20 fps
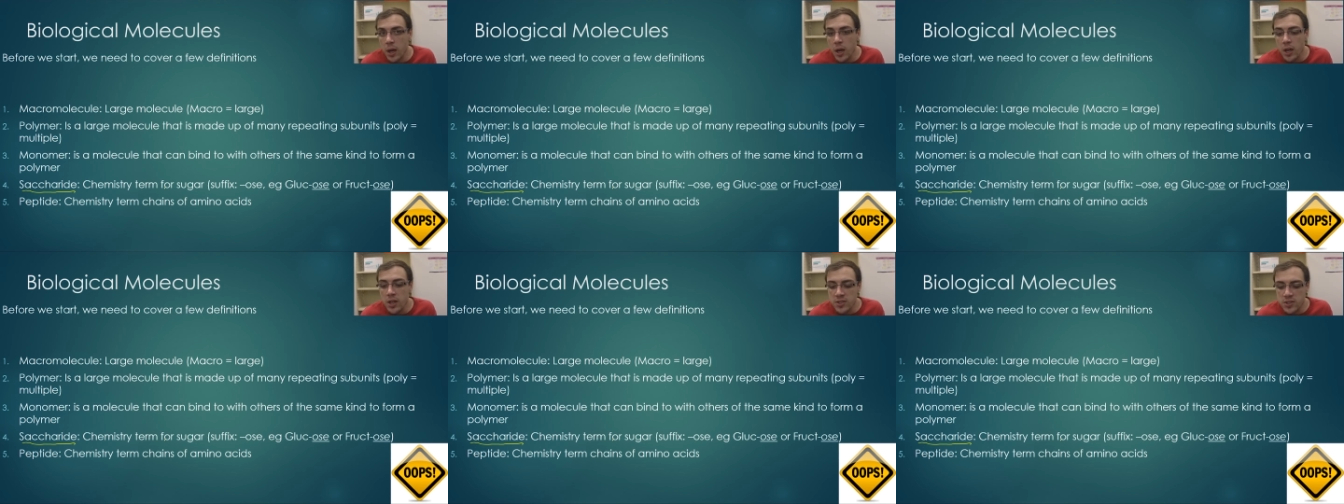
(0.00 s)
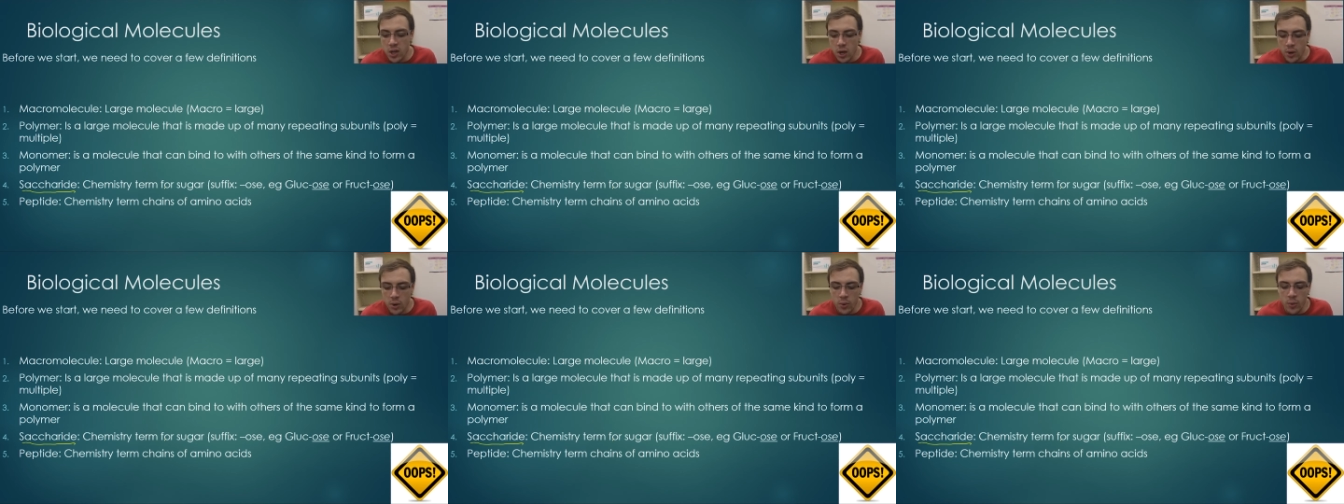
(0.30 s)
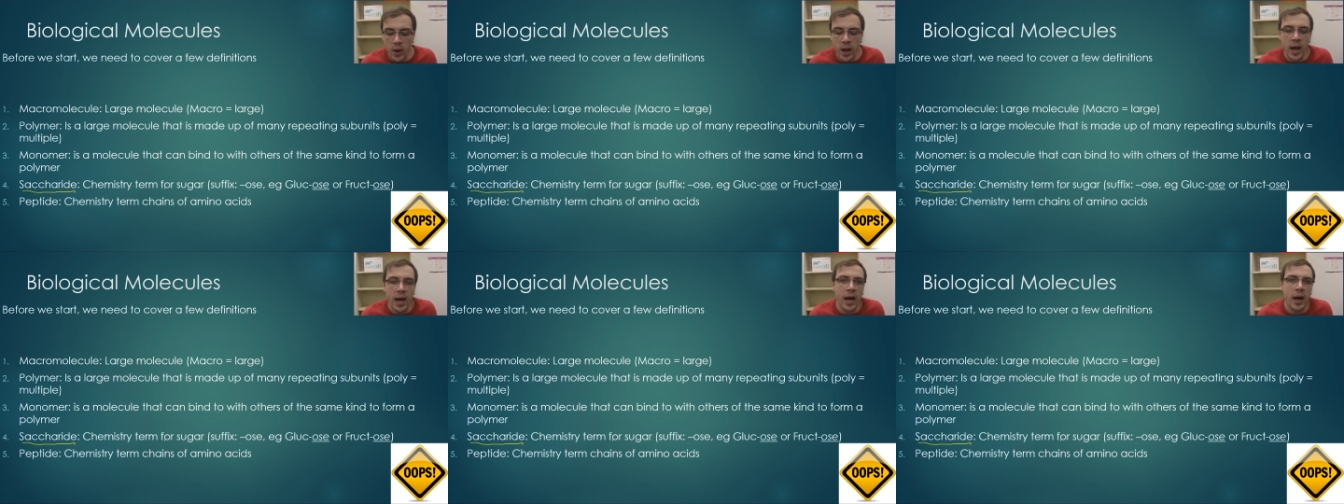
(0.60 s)

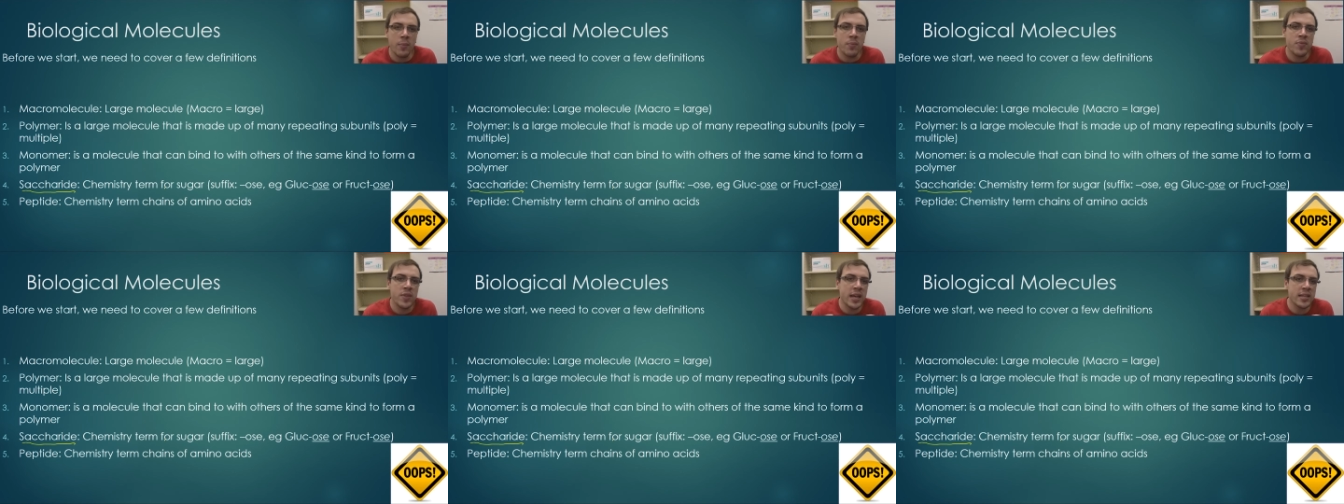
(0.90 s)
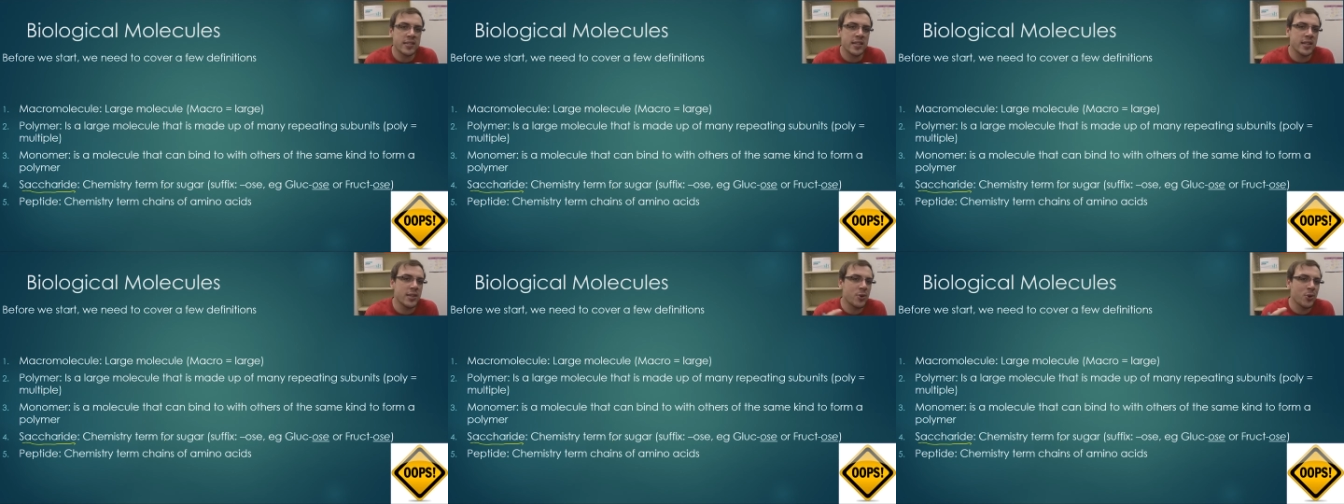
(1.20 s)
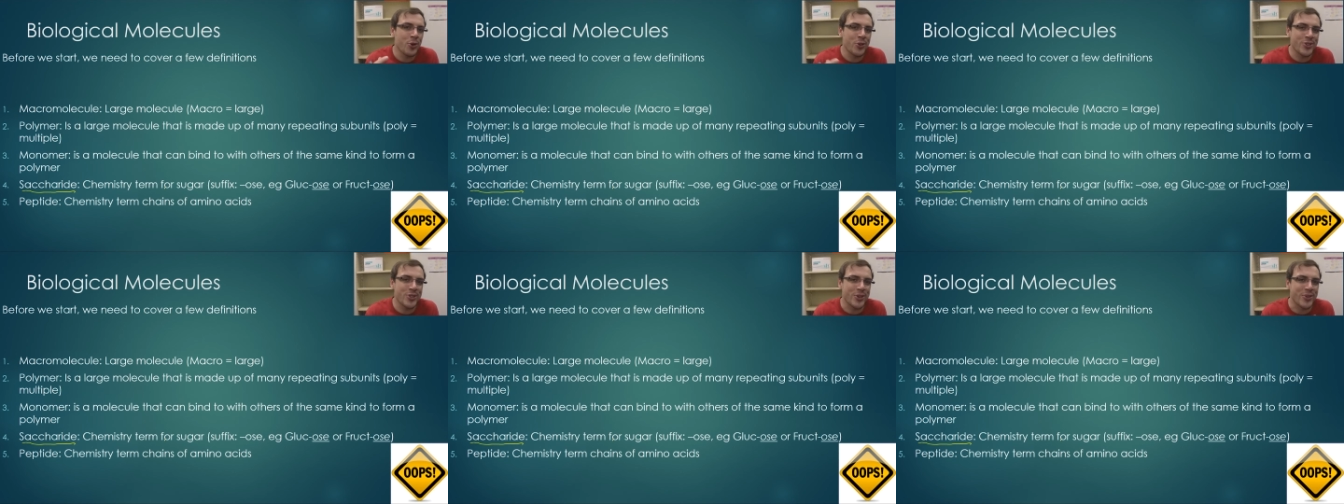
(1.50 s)
So that's a
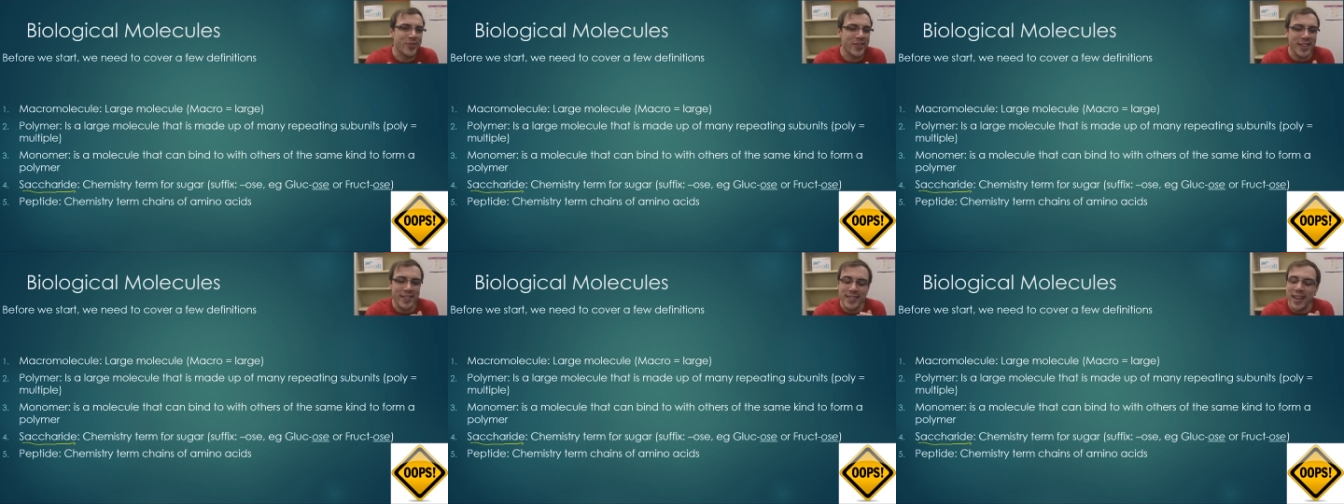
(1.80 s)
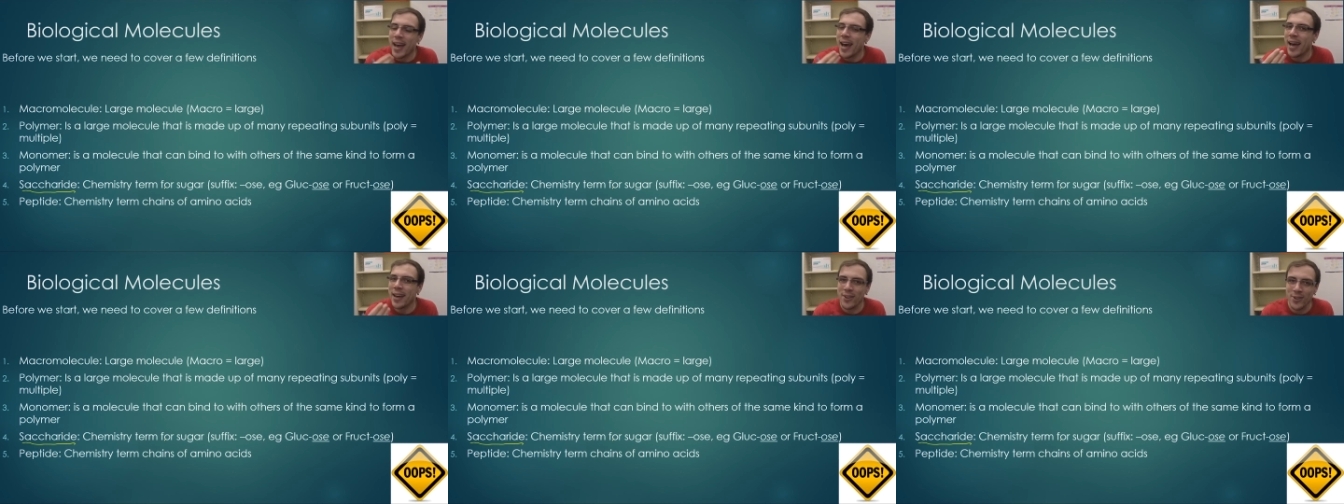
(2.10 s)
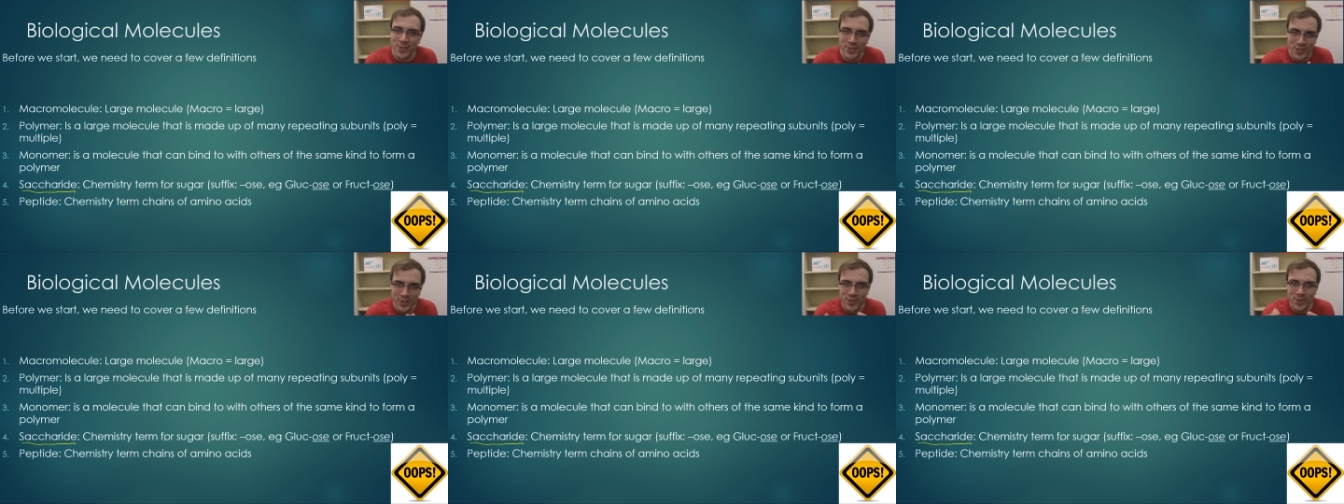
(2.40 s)
little sort of thing to add
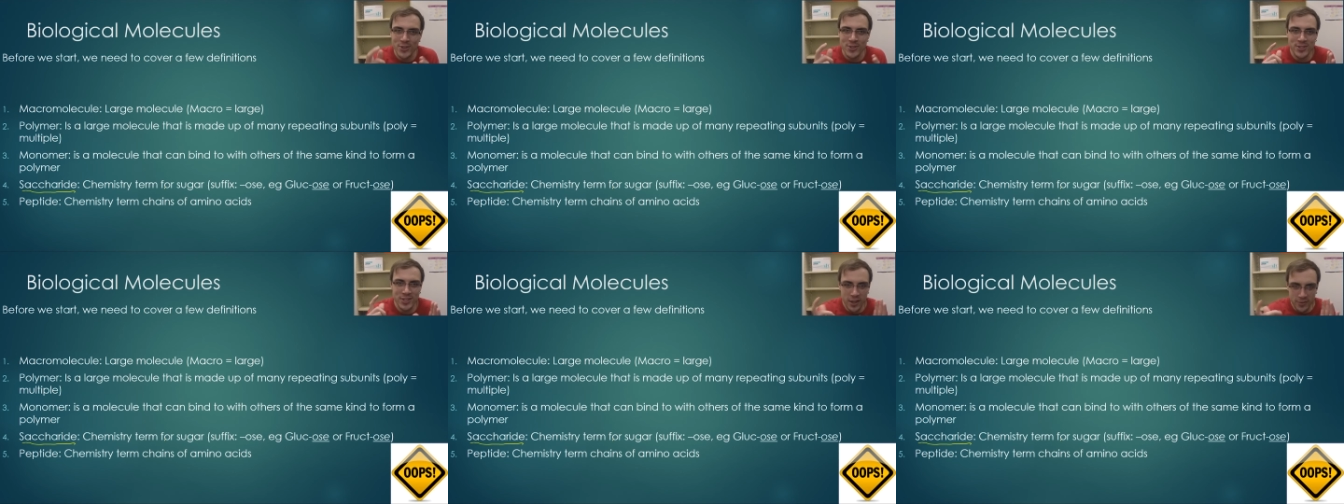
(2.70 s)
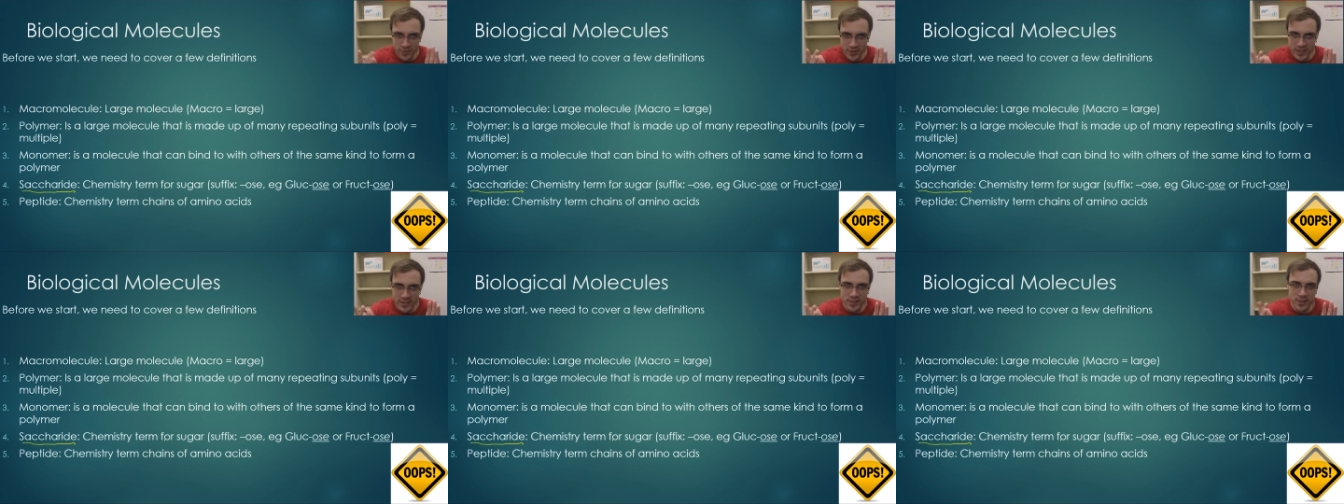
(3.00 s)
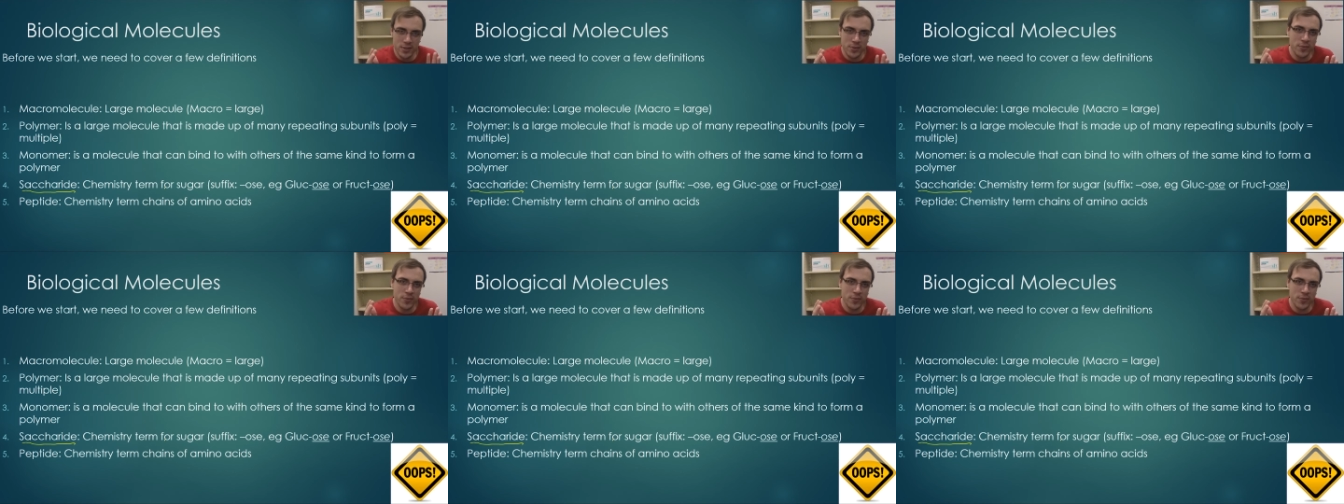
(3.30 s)
on to your suffix